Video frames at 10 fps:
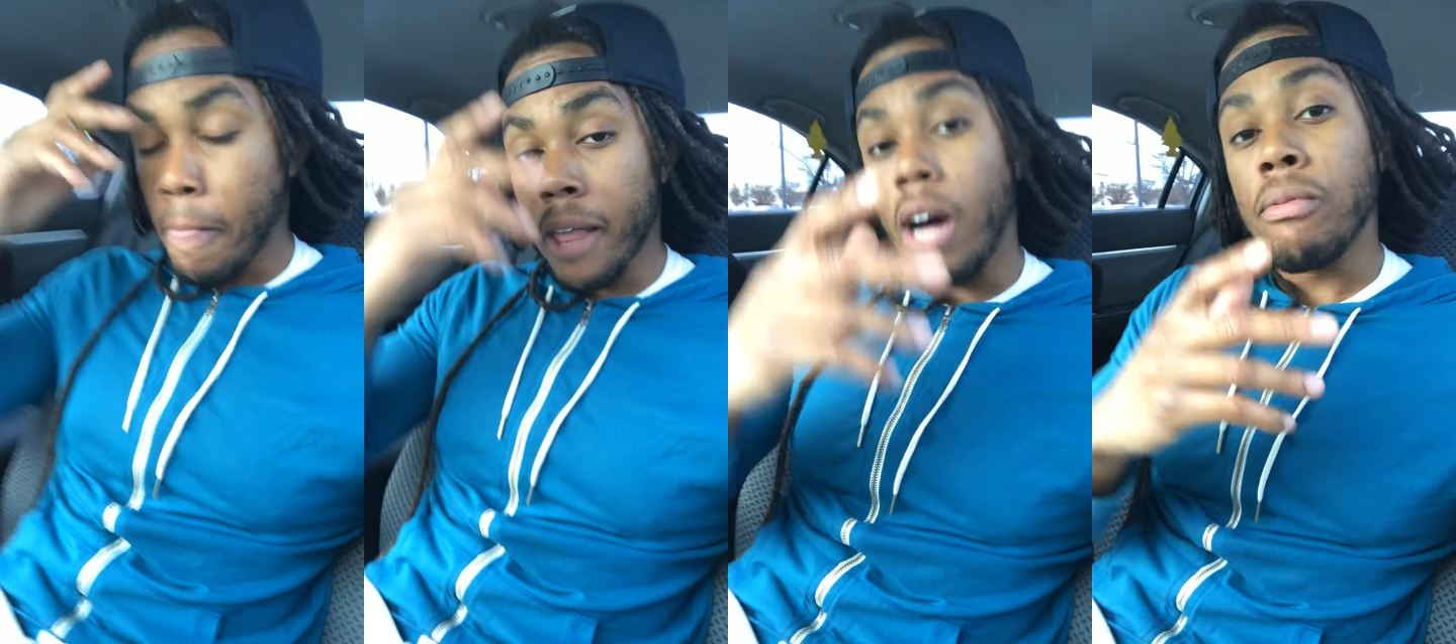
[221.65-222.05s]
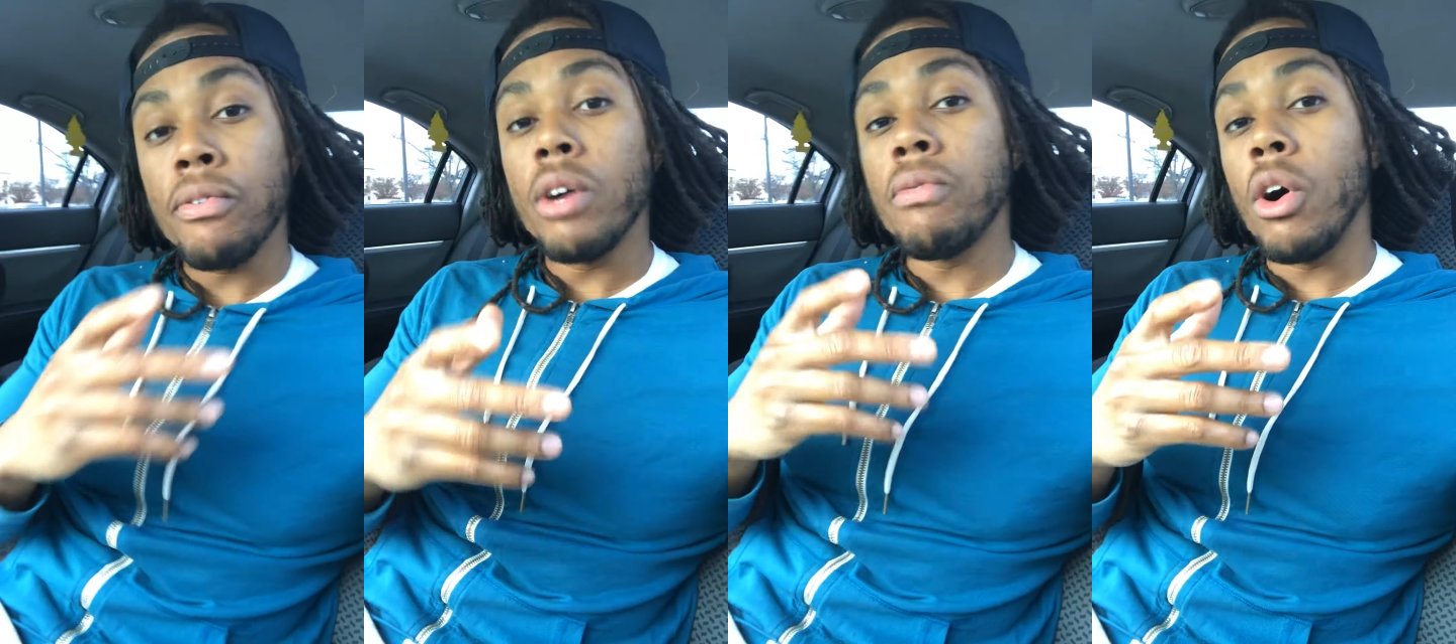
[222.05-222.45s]
I
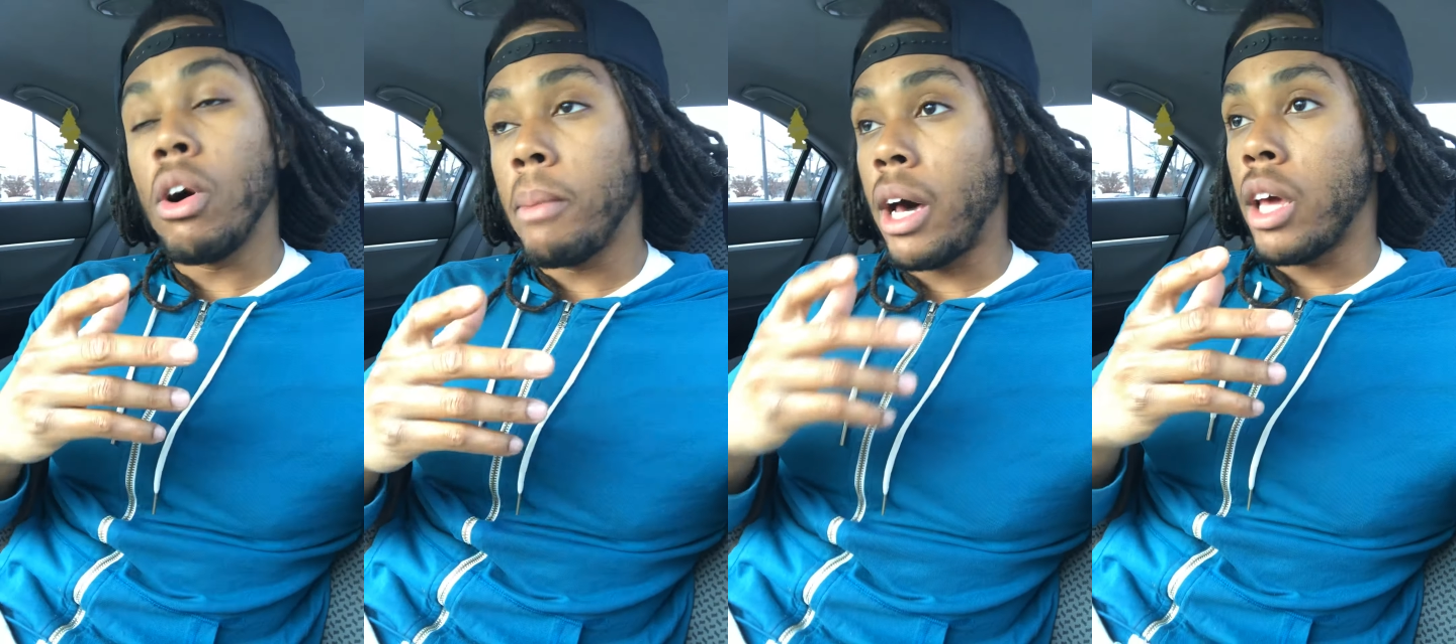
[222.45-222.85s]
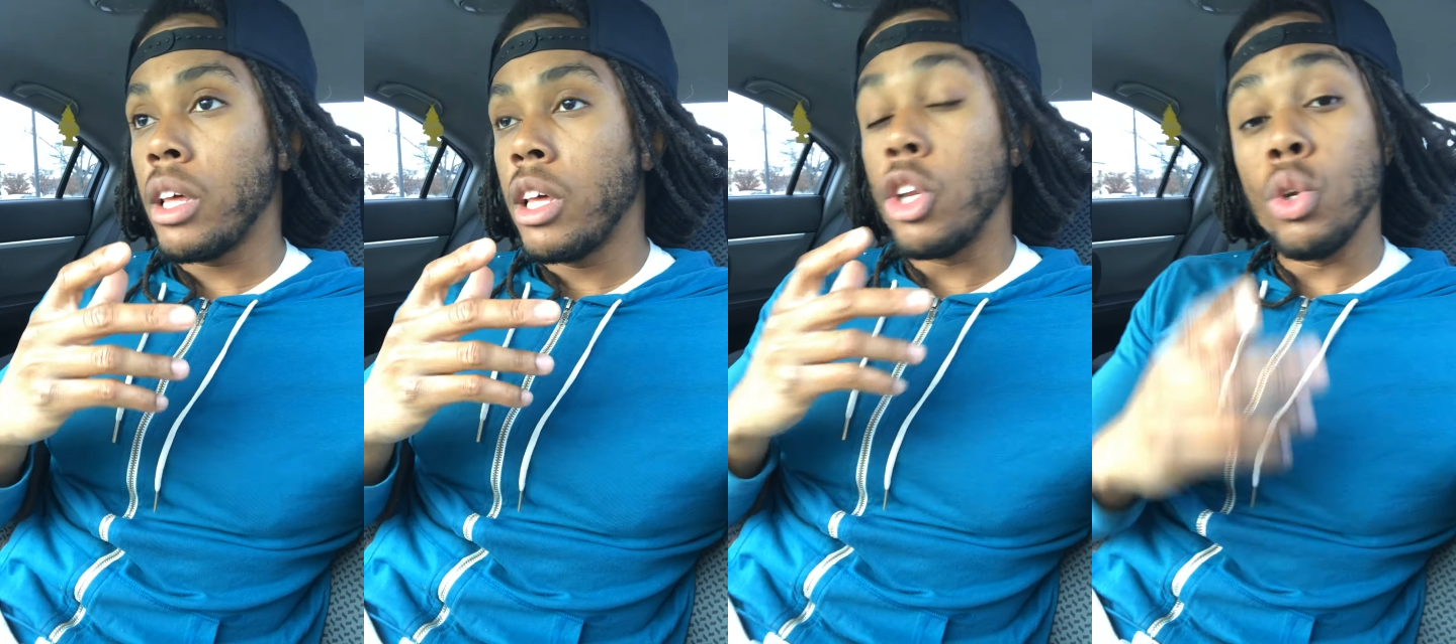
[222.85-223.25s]
feel for all my
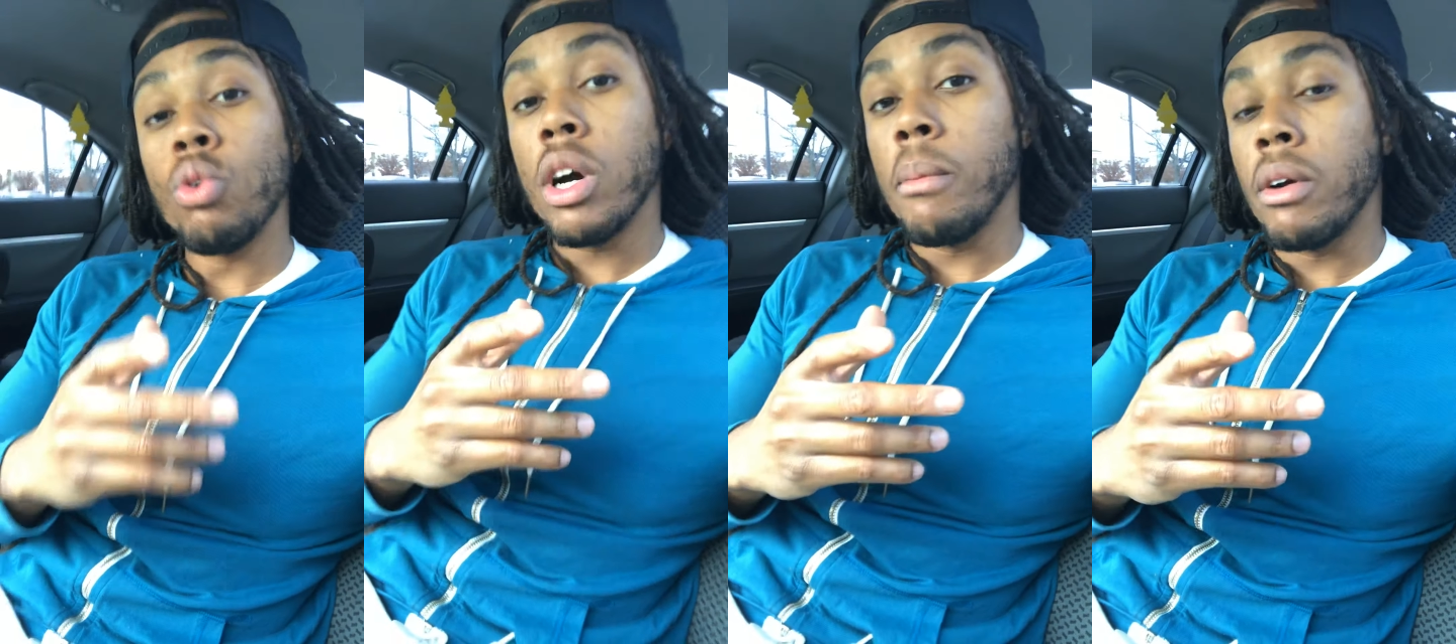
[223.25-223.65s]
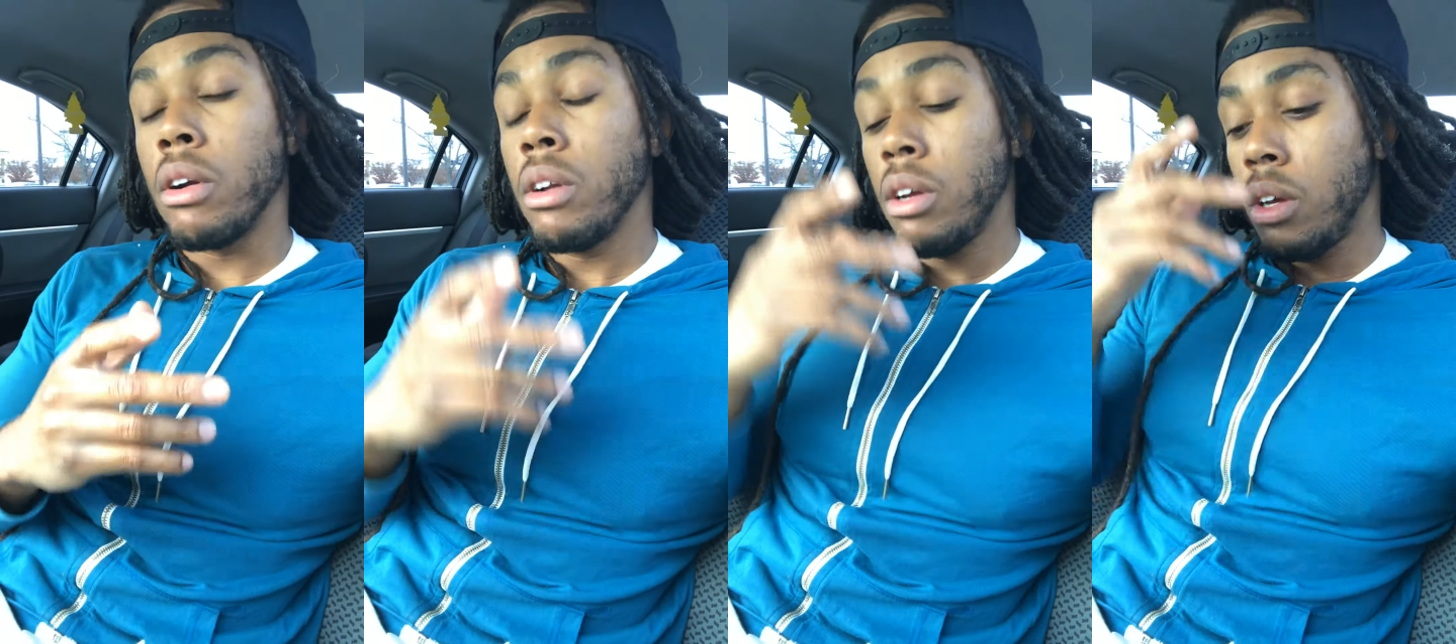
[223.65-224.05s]
newcomer
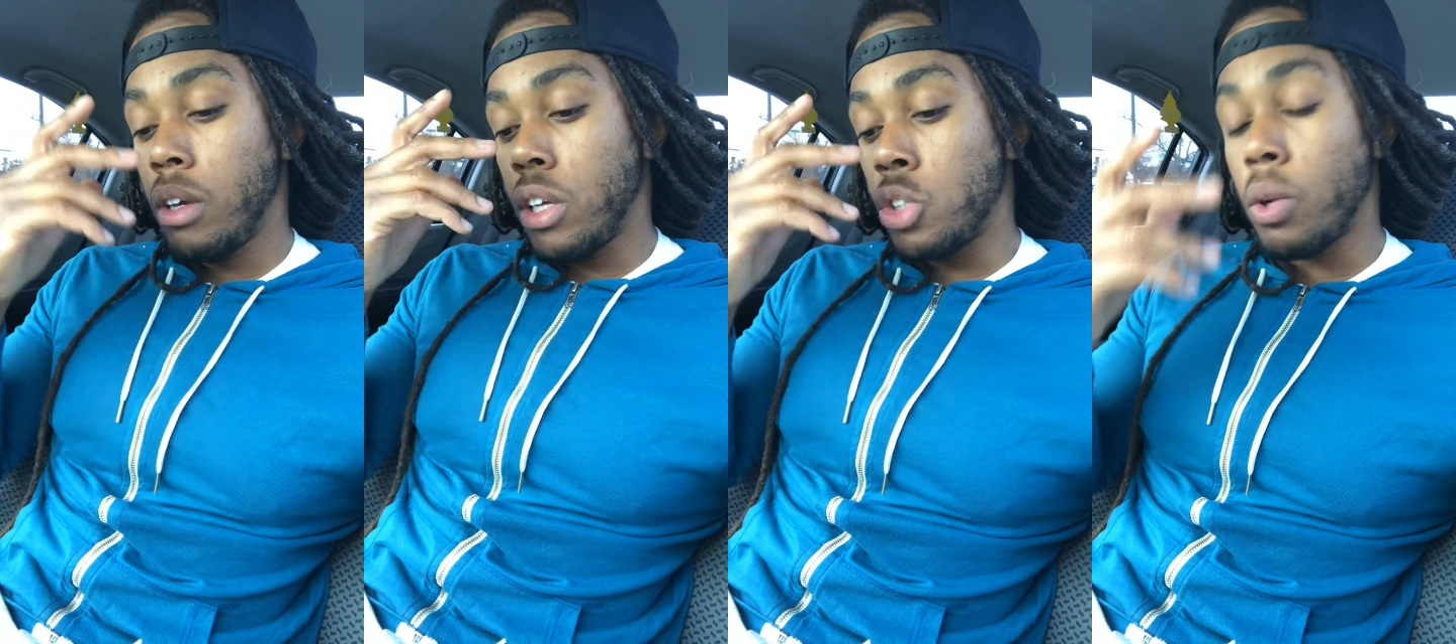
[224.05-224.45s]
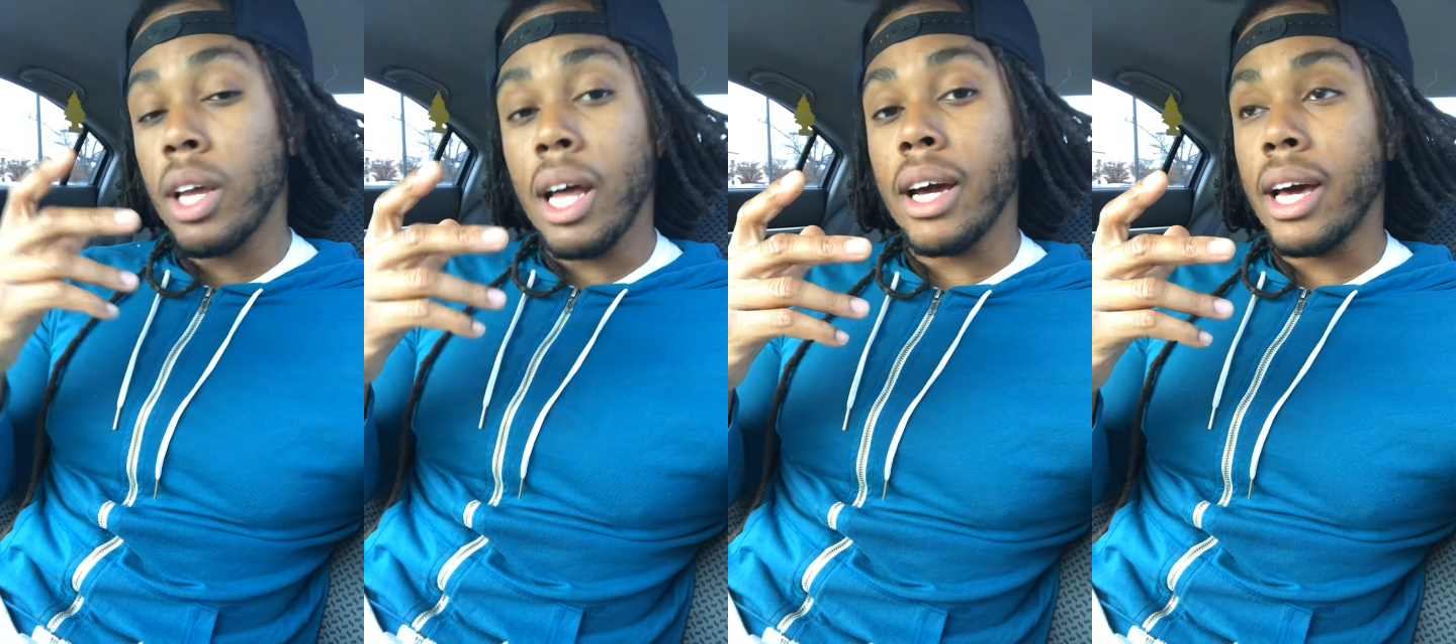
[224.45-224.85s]

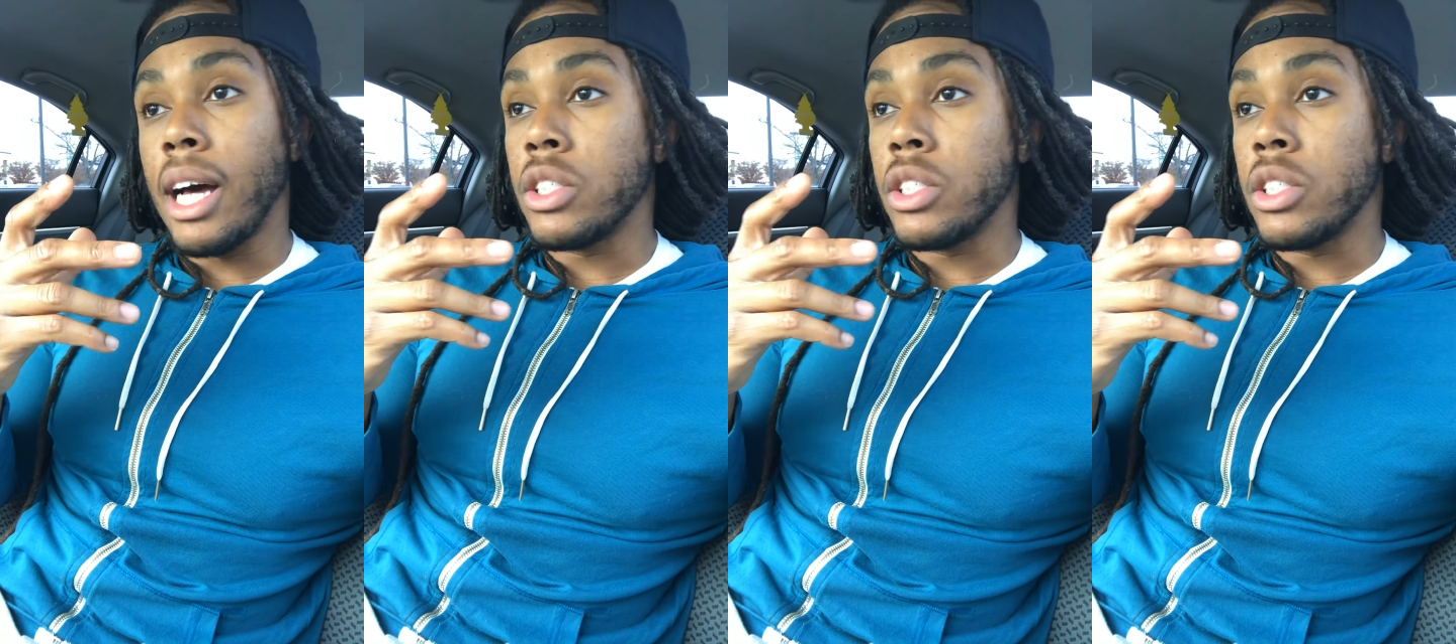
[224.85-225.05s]
dreadlock guys.